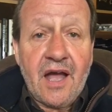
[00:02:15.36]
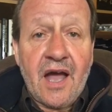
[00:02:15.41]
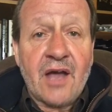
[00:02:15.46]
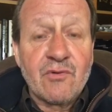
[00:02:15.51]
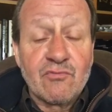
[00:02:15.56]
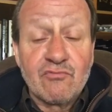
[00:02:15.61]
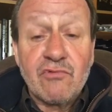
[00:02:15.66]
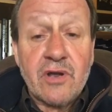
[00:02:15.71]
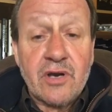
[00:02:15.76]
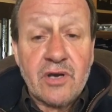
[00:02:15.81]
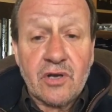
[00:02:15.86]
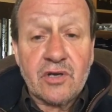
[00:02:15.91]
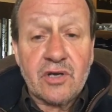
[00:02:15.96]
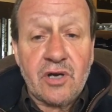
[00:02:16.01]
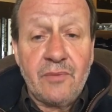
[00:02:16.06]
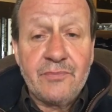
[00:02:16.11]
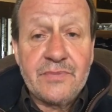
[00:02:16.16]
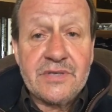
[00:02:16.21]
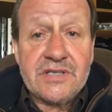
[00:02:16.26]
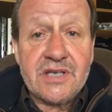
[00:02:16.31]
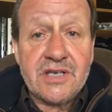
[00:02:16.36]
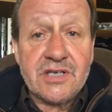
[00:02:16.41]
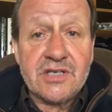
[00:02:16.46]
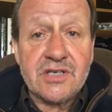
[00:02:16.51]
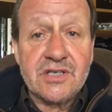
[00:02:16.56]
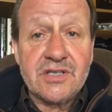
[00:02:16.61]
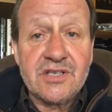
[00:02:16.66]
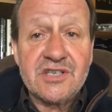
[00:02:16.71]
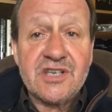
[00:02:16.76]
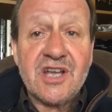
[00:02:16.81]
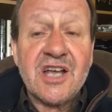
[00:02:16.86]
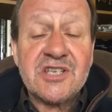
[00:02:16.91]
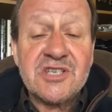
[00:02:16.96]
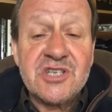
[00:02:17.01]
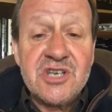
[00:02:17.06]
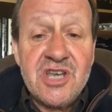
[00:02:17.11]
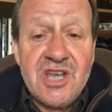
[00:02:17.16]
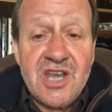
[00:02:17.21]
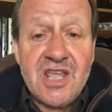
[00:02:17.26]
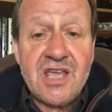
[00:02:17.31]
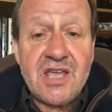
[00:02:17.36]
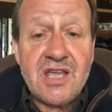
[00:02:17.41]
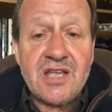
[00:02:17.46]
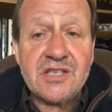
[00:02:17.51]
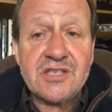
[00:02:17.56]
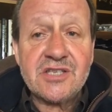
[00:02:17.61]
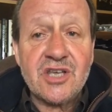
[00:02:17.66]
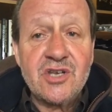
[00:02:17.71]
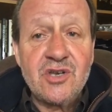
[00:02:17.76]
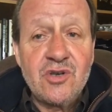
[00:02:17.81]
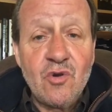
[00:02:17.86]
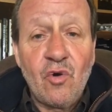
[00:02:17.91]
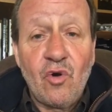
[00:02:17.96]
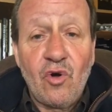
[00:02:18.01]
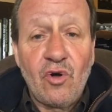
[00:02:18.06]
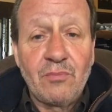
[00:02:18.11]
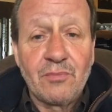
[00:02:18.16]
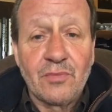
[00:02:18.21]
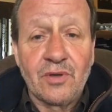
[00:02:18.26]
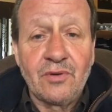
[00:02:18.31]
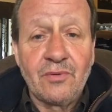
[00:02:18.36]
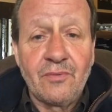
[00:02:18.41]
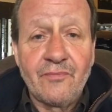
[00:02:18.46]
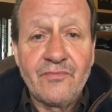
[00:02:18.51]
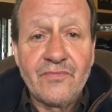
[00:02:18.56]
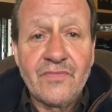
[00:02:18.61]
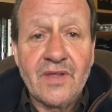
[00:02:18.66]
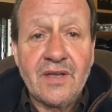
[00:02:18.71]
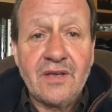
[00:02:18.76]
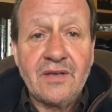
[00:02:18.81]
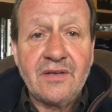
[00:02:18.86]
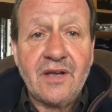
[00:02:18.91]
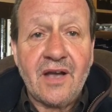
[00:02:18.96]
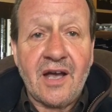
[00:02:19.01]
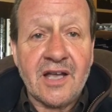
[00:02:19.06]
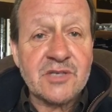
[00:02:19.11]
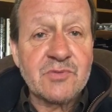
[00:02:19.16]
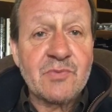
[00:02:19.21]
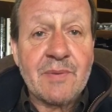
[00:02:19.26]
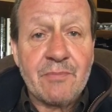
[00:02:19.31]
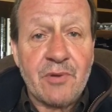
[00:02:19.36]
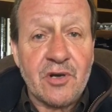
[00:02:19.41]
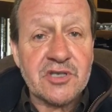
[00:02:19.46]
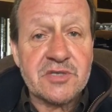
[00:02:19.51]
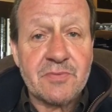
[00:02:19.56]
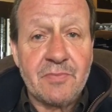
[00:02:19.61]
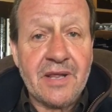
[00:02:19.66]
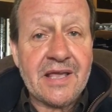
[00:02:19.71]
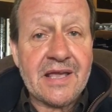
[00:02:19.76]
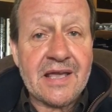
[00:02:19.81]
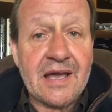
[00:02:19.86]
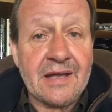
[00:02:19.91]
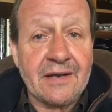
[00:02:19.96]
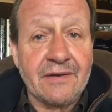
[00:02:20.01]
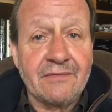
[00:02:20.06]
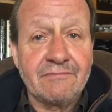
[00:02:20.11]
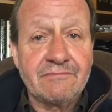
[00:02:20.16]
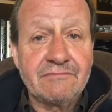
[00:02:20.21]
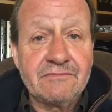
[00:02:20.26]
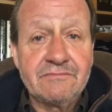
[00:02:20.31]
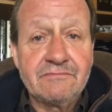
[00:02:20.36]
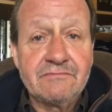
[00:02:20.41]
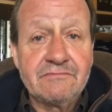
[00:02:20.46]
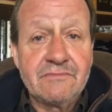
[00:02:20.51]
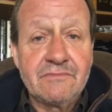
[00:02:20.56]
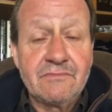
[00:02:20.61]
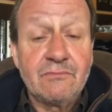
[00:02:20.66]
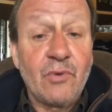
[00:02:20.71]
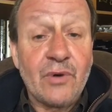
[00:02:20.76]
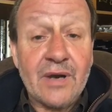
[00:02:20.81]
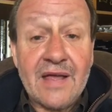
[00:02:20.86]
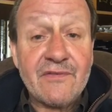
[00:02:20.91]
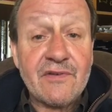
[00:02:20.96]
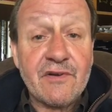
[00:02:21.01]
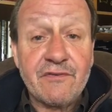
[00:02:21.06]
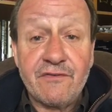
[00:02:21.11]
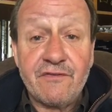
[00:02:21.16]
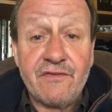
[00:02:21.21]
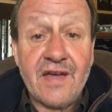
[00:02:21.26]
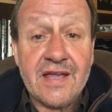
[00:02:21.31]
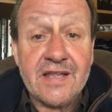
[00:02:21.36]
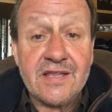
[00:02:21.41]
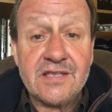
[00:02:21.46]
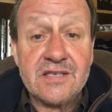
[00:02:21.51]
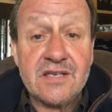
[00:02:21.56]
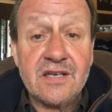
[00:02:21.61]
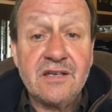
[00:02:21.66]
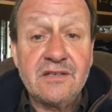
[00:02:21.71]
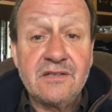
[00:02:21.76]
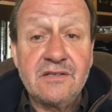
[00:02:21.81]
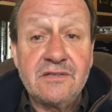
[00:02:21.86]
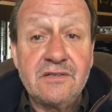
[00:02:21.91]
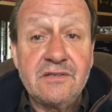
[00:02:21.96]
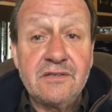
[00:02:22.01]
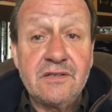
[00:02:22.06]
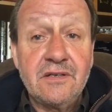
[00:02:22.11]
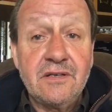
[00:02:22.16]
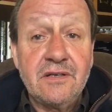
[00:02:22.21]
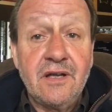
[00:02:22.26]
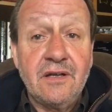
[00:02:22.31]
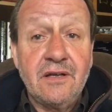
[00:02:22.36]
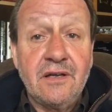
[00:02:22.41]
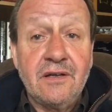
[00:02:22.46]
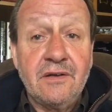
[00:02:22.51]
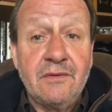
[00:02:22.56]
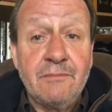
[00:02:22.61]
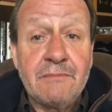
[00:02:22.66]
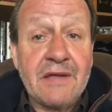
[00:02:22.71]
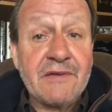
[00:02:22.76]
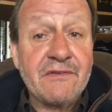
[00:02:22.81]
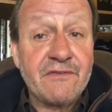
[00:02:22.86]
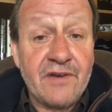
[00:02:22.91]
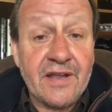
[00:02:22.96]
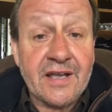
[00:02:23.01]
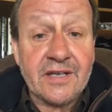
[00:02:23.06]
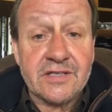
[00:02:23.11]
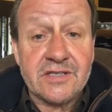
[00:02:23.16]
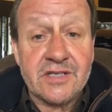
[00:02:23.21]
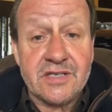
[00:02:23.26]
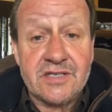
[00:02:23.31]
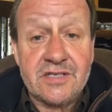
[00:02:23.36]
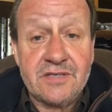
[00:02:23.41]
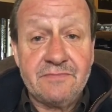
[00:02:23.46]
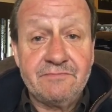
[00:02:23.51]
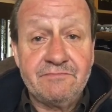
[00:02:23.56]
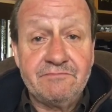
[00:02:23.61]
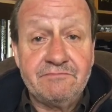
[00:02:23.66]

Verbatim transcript: and run our competitions as near to normal as we possibly can, whatever fate may fling at us.